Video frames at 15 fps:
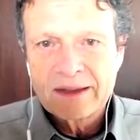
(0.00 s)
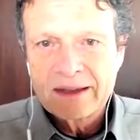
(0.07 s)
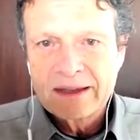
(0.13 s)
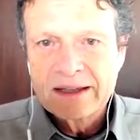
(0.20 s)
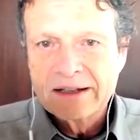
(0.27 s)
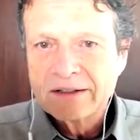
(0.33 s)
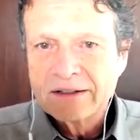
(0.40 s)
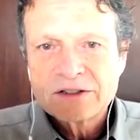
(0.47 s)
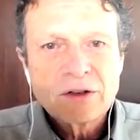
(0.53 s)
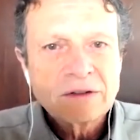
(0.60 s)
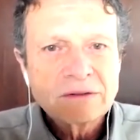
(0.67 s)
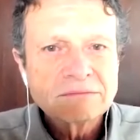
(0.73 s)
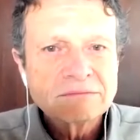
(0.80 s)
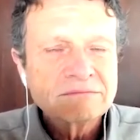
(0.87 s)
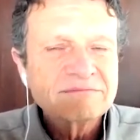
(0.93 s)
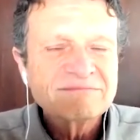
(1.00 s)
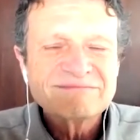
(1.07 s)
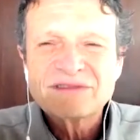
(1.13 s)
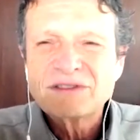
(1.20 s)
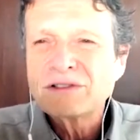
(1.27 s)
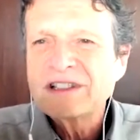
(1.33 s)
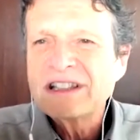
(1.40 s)
You know, so
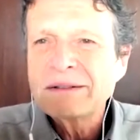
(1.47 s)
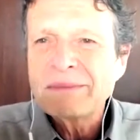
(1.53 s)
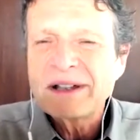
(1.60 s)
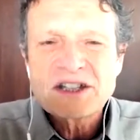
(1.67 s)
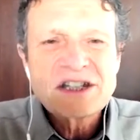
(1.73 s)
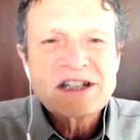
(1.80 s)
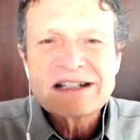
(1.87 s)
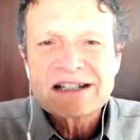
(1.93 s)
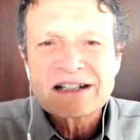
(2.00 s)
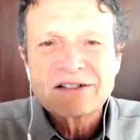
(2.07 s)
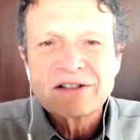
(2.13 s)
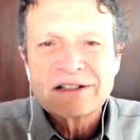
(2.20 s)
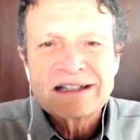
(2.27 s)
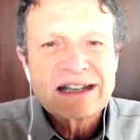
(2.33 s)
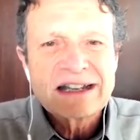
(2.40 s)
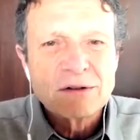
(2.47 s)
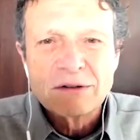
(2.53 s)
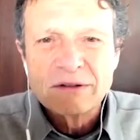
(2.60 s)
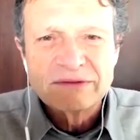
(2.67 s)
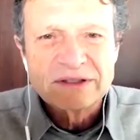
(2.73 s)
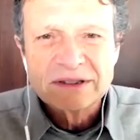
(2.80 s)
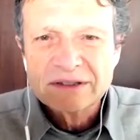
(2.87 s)
to think machines are going to take
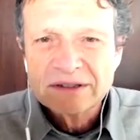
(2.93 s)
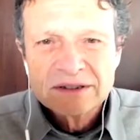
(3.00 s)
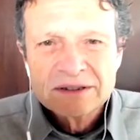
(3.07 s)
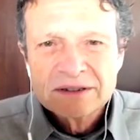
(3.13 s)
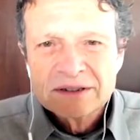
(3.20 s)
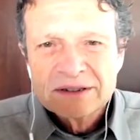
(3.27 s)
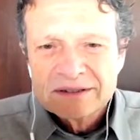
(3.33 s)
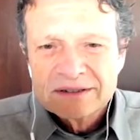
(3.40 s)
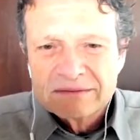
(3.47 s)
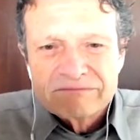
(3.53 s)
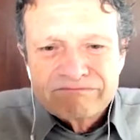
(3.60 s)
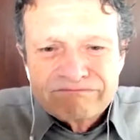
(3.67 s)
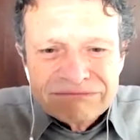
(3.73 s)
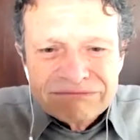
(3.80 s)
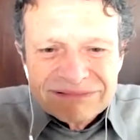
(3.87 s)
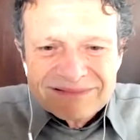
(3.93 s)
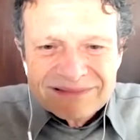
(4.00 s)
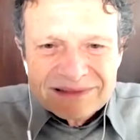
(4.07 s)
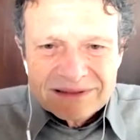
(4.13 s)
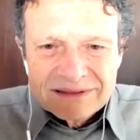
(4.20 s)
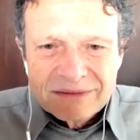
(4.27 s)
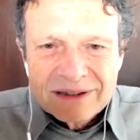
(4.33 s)
over,
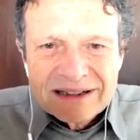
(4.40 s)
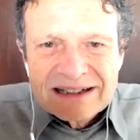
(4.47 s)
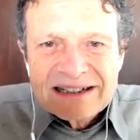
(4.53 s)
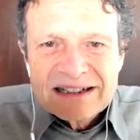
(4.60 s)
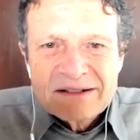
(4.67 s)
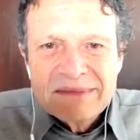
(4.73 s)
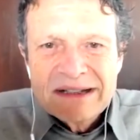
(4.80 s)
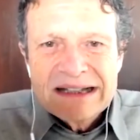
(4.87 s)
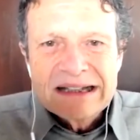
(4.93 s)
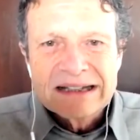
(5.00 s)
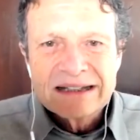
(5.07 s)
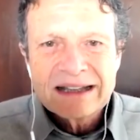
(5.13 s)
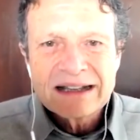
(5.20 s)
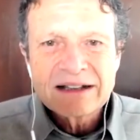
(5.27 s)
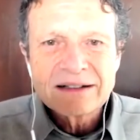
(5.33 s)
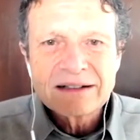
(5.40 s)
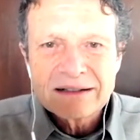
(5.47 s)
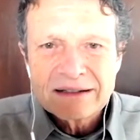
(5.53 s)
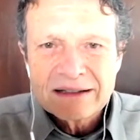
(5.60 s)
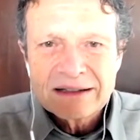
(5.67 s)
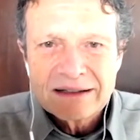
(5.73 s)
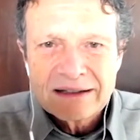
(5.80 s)
what does it mean? They're going to
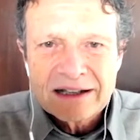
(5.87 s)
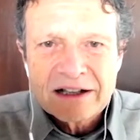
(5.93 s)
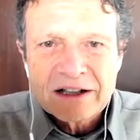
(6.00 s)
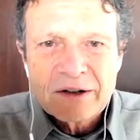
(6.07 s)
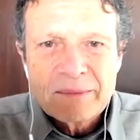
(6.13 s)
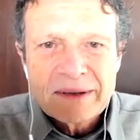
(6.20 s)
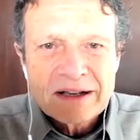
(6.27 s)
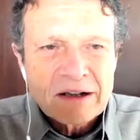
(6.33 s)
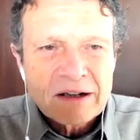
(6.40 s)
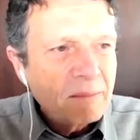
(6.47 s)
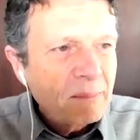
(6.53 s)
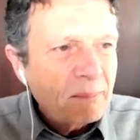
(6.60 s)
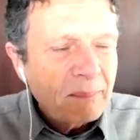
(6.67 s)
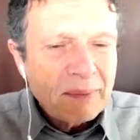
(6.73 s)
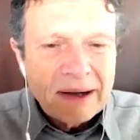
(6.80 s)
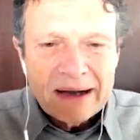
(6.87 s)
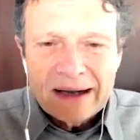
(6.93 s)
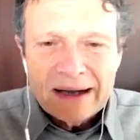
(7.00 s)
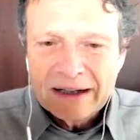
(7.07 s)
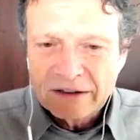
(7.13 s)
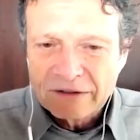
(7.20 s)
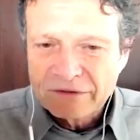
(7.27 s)
they're going to become
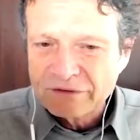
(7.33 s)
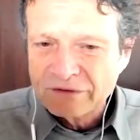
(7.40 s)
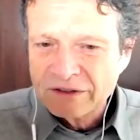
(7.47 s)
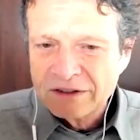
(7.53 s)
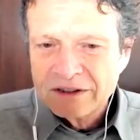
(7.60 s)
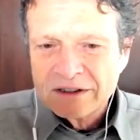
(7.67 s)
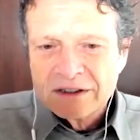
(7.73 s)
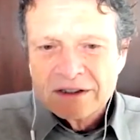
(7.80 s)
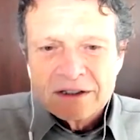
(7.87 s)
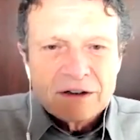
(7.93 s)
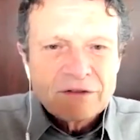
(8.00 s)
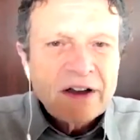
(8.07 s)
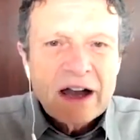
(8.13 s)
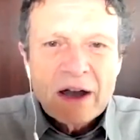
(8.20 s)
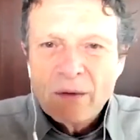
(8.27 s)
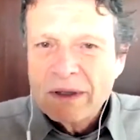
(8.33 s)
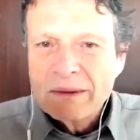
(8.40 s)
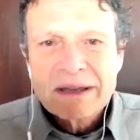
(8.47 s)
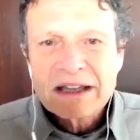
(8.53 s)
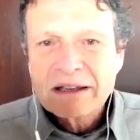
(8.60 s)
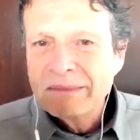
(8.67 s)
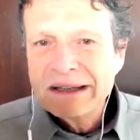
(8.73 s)
part of of how we
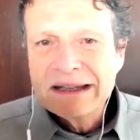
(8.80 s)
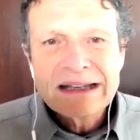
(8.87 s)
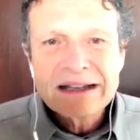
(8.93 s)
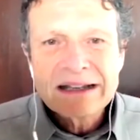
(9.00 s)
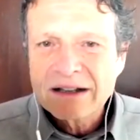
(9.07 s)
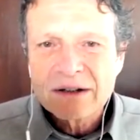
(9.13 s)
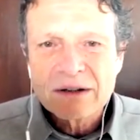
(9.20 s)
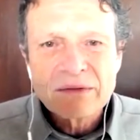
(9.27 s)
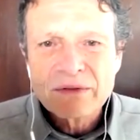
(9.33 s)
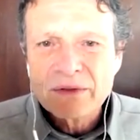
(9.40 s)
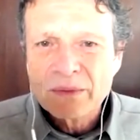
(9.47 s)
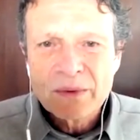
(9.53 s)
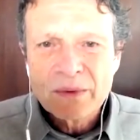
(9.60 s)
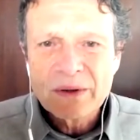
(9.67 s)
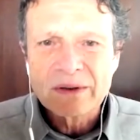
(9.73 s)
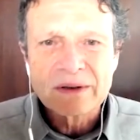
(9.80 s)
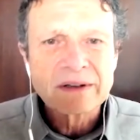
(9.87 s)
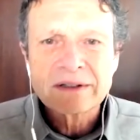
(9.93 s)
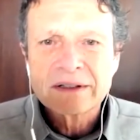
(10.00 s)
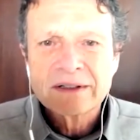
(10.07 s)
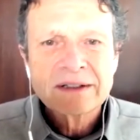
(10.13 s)
make meaning of the world